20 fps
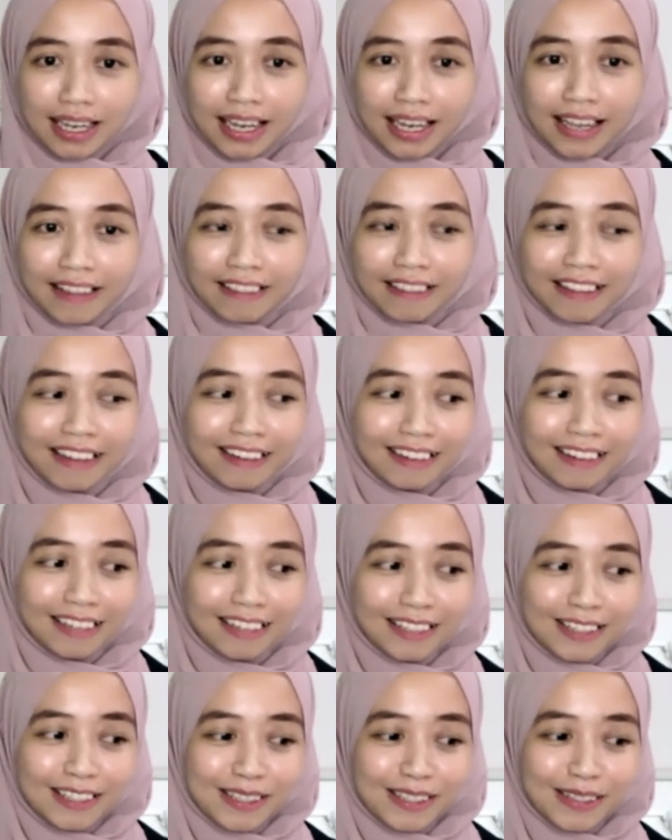And that
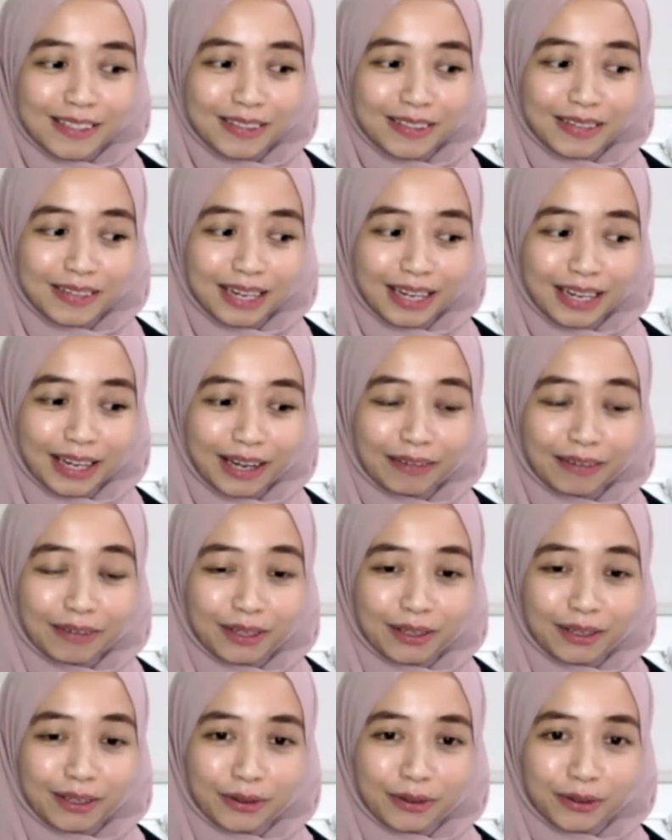leads to like
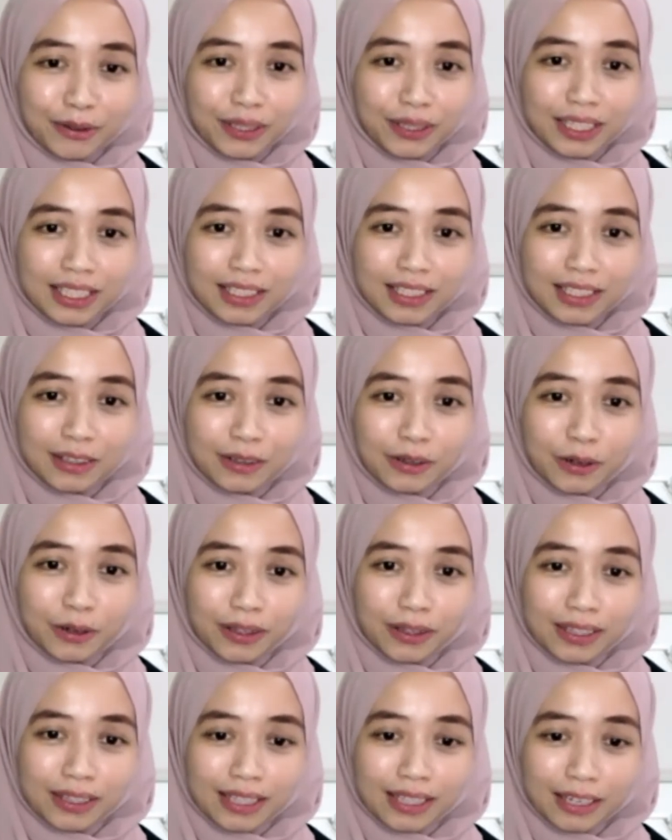having a good
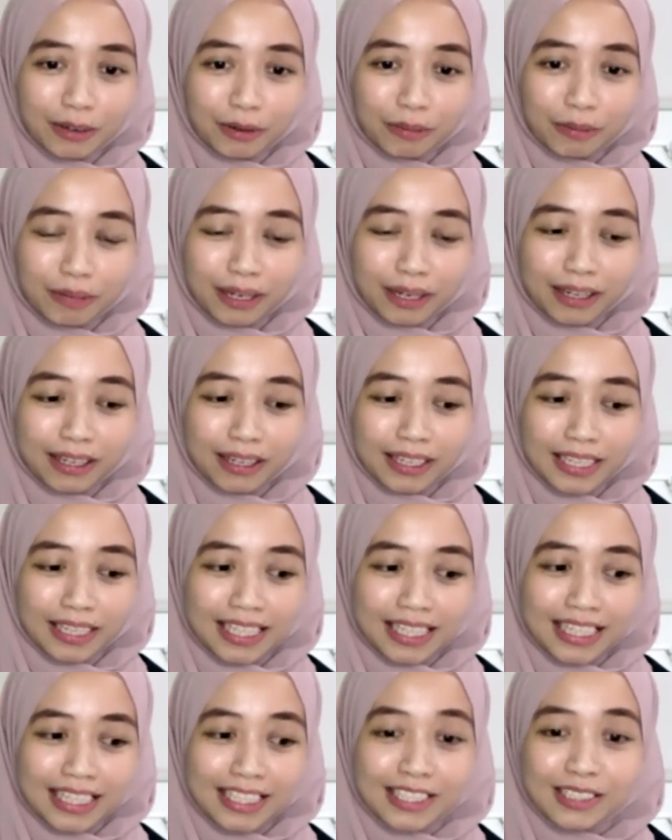content on my
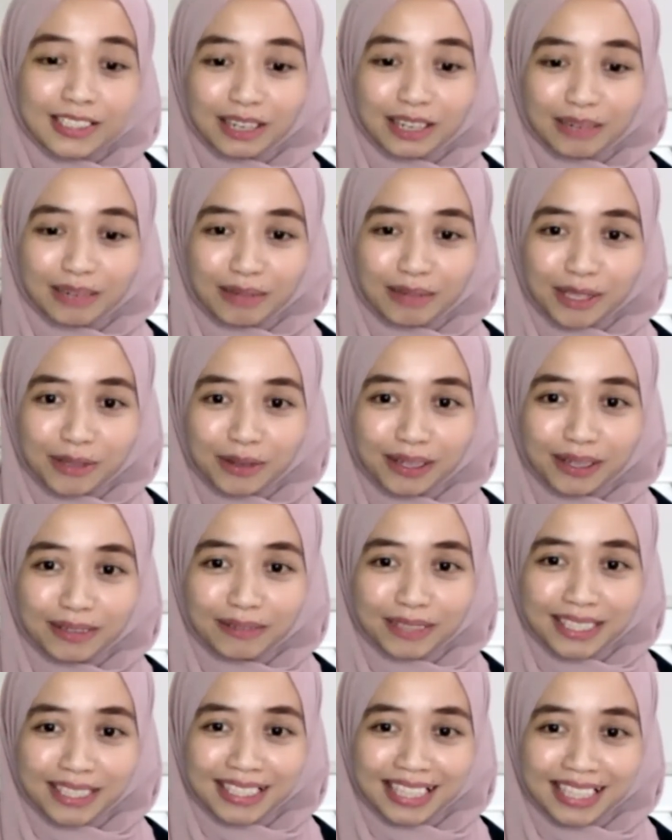Instagram as well,
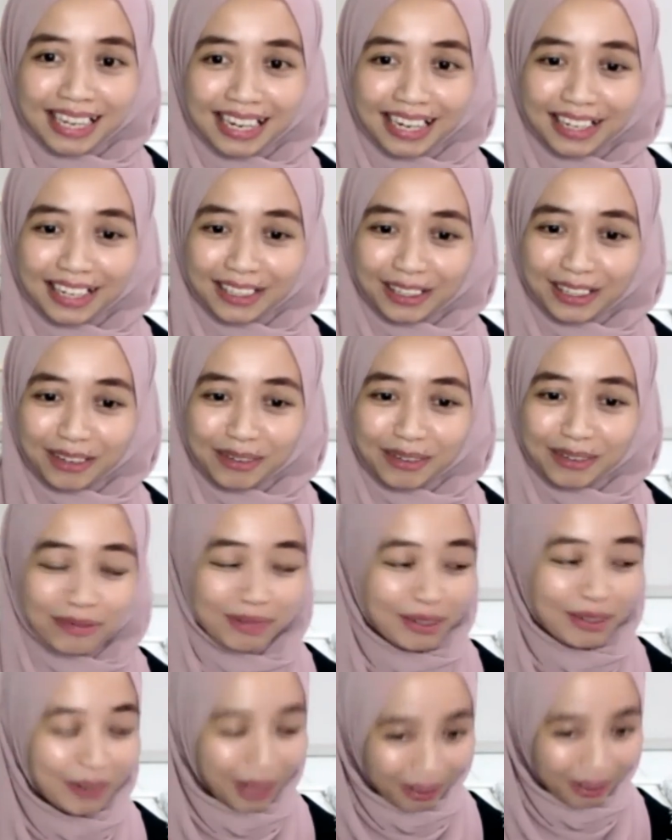which is I like now because I've
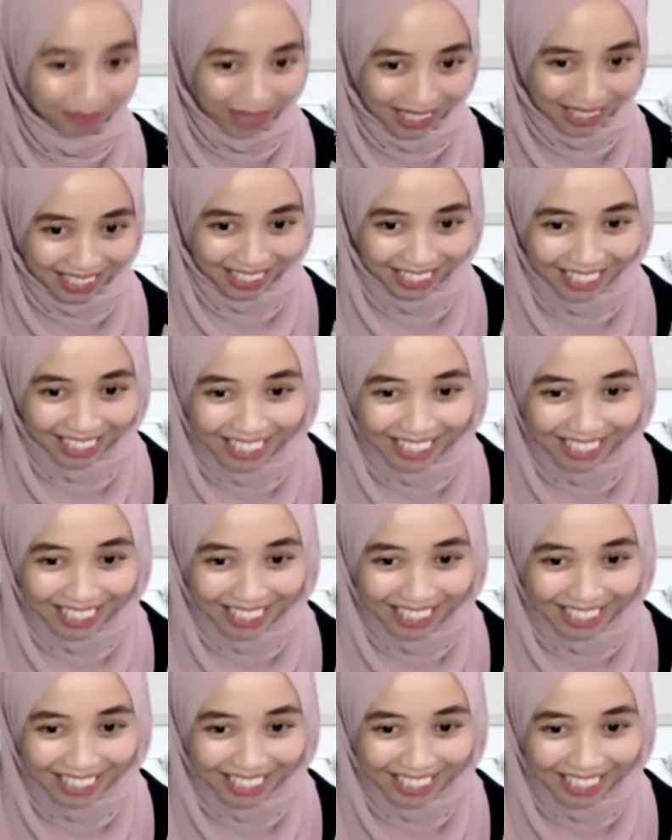been quite busy.